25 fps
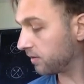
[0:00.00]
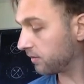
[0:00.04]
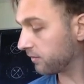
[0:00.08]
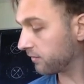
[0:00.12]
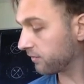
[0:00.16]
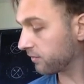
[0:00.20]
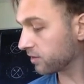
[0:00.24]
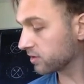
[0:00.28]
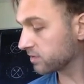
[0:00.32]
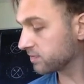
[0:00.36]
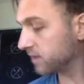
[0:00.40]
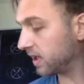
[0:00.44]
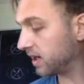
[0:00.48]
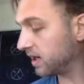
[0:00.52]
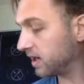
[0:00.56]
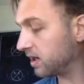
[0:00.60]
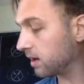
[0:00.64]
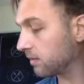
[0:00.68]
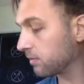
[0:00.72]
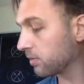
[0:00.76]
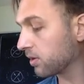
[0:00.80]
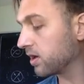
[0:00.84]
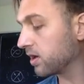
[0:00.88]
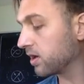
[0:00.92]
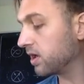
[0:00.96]
first Betti
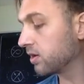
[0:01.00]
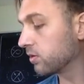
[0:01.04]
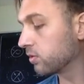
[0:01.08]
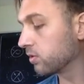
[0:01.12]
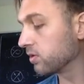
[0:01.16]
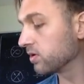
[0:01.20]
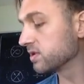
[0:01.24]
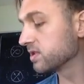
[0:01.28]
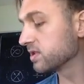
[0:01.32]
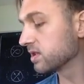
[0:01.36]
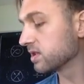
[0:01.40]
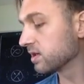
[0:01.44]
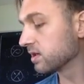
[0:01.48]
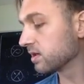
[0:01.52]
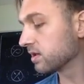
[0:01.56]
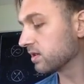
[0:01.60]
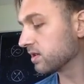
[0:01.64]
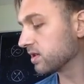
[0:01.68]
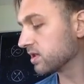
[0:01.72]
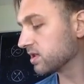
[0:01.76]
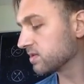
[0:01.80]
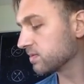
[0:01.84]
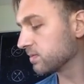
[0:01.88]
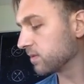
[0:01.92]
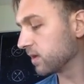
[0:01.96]
number equals
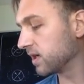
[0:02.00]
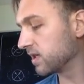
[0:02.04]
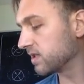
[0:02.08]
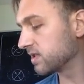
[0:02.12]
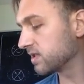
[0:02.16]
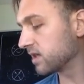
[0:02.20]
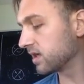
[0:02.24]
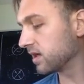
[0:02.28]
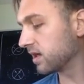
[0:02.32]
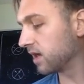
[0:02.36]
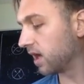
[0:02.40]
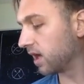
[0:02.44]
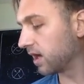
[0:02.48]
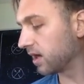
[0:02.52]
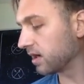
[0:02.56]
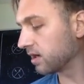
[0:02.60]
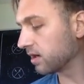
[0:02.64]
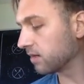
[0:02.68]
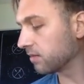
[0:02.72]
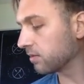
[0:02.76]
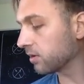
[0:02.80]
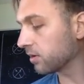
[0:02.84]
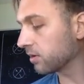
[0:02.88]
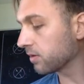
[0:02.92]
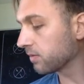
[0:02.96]
the splice-unknotting
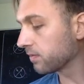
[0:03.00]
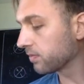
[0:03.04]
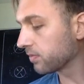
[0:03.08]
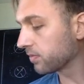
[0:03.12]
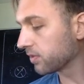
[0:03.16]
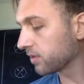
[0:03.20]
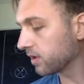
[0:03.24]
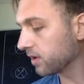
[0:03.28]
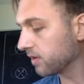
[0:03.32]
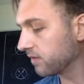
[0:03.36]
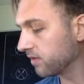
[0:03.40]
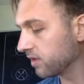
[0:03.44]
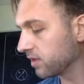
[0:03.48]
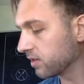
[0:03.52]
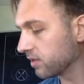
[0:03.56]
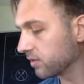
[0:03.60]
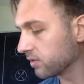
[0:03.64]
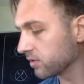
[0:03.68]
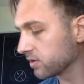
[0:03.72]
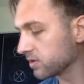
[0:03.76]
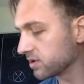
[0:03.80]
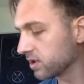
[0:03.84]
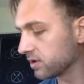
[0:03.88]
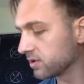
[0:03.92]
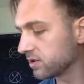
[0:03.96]
number, giving the
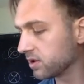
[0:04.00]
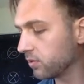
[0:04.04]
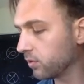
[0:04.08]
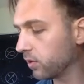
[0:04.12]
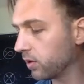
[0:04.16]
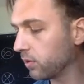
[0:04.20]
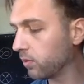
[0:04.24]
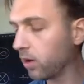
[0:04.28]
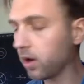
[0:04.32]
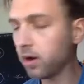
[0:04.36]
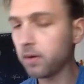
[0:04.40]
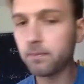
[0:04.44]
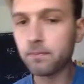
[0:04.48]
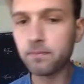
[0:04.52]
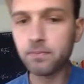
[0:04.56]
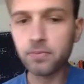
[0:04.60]
result that we want.